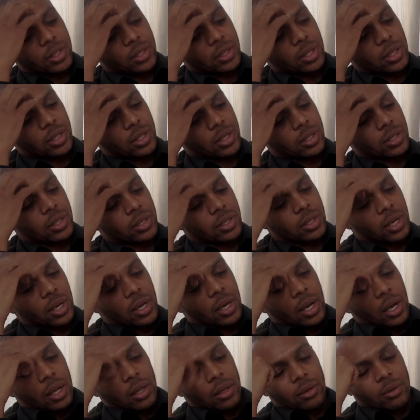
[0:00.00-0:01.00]
is
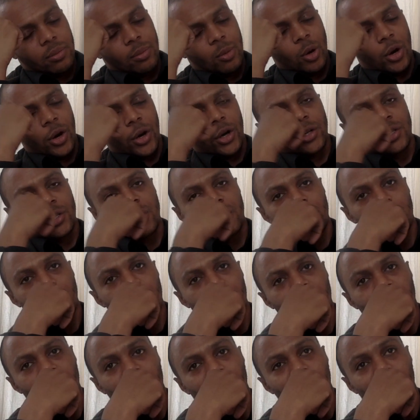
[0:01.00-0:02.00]
a little more urgent.
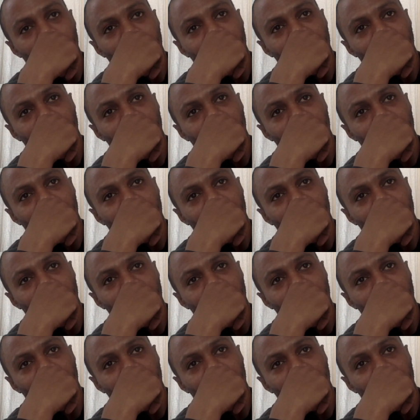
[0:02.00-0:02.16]
But those